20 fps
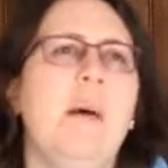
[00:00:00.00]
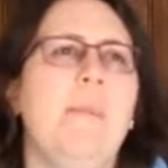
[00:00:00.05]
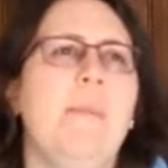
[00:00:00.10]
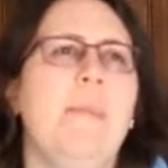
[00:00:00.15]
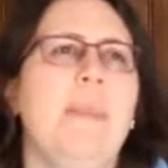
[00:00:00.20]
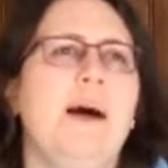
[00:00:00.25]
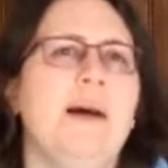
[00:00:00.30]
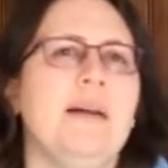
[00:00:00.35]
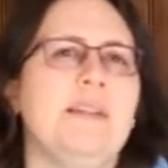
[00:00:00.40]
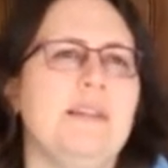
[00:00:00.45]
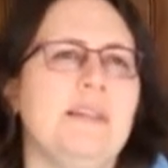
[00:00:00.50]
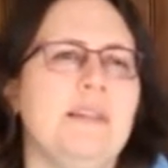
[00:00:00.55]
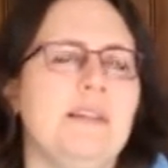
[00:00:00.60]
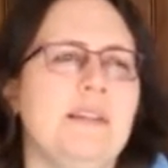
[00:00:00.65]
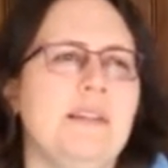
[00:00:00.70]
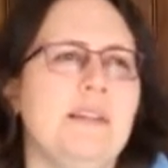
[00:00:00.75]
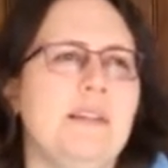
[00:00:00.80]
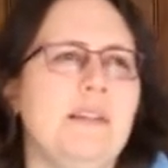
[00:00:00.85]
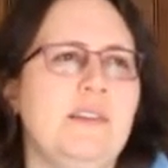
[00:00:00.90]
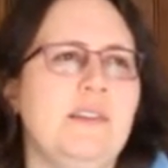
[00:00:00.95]
but
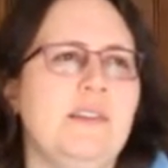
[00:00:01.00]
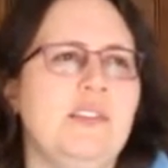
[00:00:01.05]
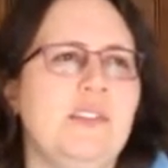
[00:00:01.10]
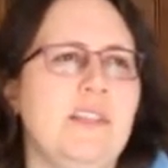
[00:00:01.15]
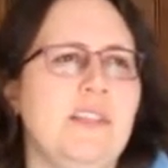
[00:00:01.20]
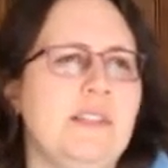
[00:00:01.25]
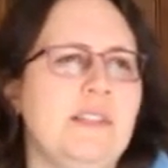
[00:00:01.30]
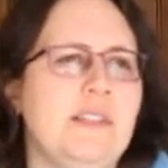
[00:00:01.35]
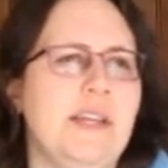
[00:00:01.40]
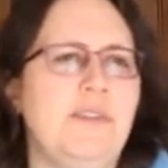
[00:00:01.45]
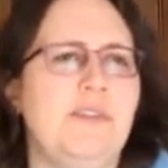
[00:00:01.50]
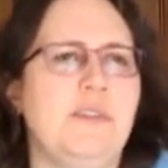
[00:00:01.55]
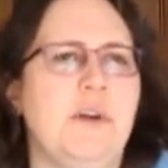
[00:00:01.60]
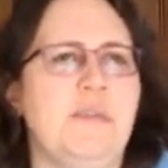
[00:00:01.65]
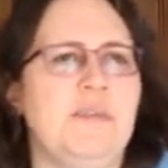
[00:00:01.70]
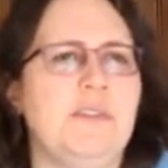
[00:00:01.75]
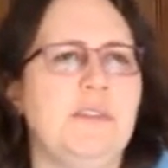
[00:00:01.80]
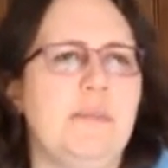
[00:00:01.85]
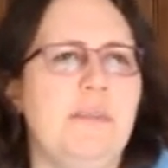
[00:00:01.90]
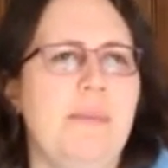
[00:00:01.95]
she is sent
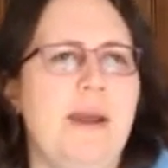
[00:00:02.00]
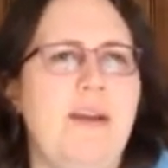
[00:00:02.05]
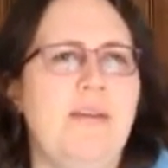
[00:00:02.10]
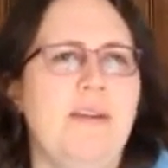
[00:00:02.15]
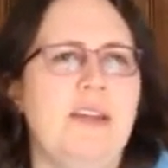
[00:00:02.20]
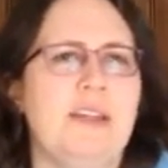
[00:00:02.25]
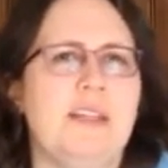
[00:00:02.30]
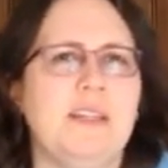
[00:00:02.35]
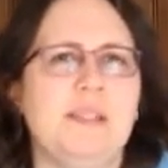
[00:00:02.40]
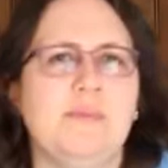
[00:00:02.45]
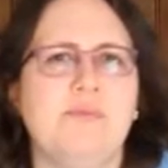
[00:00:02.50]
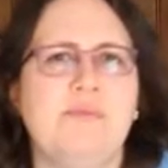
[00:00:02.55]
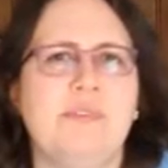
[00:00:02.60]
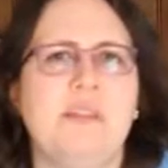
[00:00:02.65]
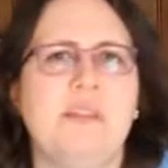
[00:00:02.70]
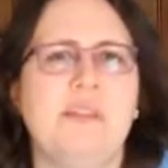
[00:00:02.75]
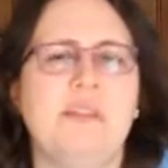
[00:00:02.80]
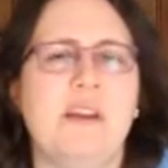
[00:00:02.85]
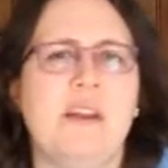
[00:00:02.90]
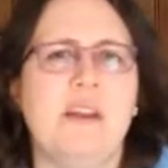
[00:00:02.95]
off to marry this
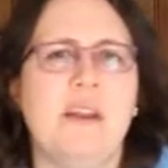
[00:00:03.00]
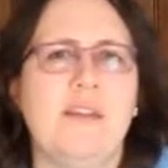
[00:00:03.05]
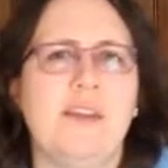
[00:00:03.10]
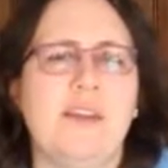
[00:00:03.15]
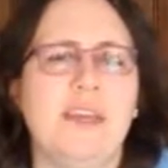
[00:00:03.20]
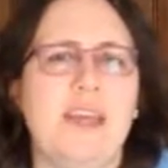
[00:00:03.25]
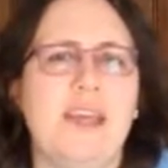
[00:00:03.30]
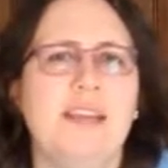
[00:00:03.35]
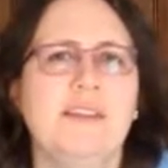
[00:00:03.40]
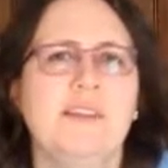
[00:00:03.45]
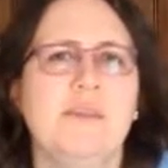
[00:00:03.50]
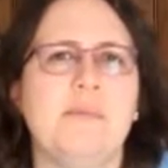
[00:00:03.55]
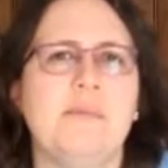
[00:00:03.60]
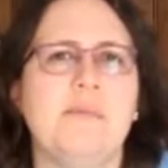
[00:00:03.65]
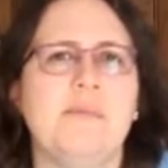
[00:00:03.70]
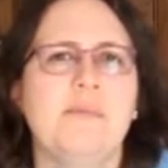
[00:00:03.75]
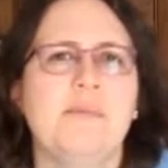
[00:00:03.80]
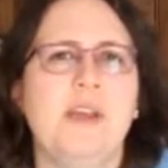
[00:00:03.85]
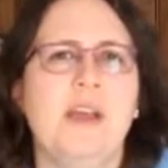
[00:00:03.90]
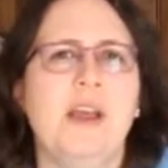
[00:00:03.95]
prince in another
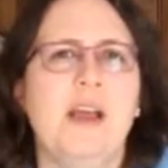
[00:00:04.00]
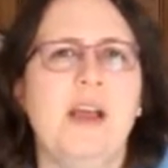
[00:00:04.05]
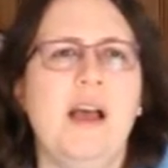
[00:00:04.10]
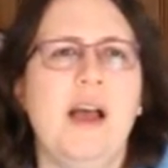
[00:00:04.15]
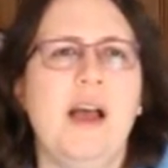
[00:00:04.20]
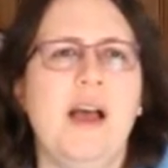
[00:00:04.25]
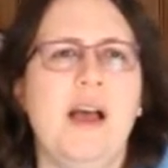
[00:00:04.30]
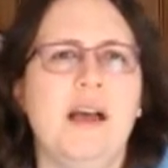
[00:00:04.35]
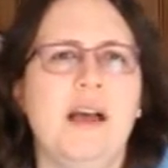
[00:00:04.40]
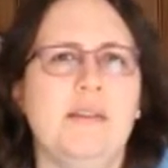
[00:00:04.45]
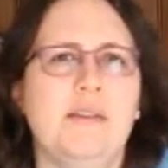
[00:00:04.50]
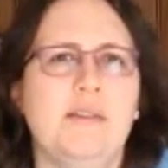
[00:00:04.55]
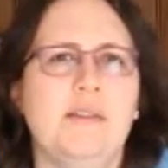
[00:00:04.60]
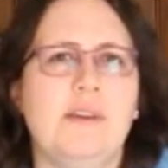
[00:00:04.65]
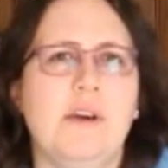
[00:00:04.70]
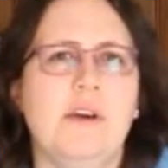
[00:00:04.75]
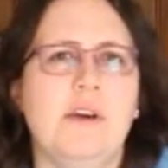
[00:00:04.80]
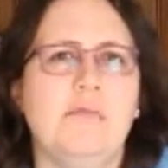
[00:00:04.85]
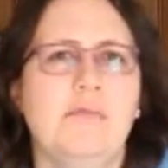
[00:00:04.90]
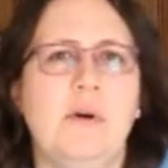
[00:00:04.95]
kingdom, and
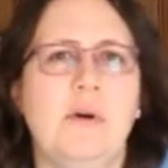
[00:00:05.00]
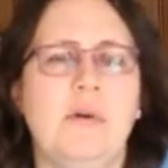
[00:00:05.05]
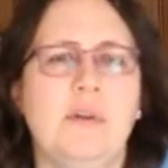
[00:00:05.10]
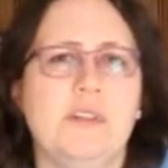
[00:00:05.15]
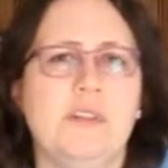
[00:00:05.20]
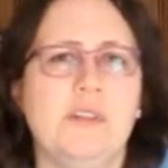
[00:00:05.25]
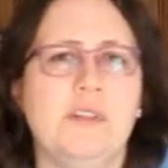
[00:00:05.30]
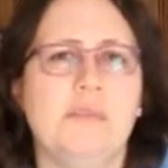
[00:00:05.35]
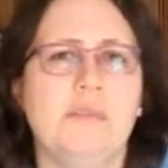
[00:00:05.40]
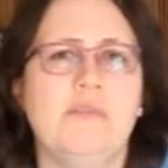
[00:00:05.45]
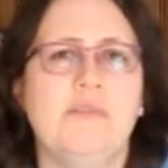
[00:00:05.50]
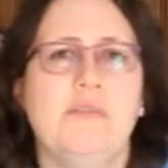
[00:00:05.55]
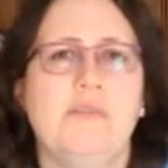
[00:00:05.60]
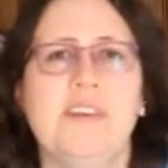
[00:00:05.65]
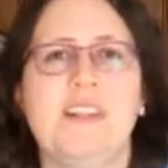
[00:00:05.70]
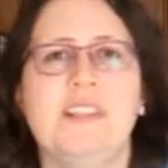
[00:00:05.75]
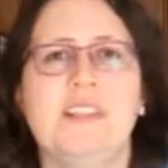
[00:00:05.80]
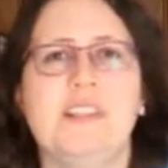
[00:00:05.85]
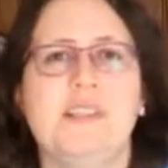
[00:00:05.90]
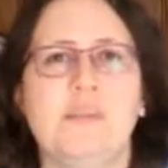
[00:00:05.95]
her role is to
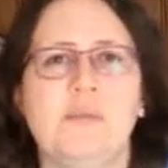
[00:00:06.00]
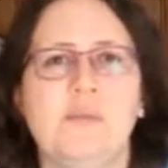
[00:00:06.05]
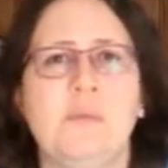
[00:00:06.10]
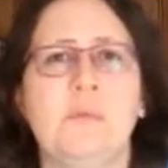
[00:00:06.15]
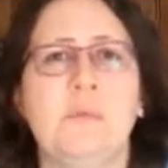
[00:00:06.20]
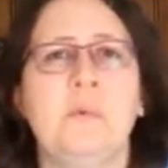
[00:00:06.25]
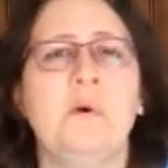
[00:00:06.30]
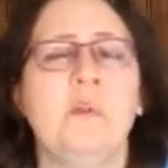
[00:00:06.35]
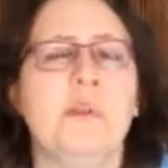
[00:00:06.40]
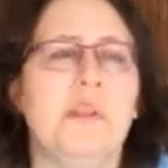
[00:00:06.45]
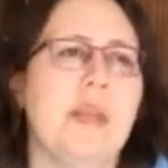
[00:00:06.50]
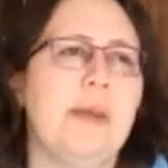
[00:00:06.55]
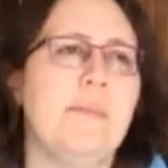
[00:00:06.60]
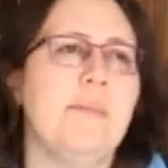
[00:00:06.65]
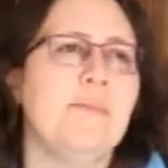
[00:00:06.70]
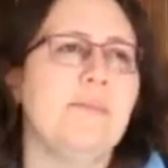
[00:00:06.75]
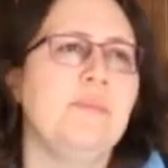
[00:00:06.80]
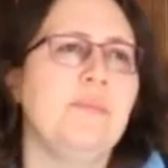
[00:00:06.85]
prevent civil war there.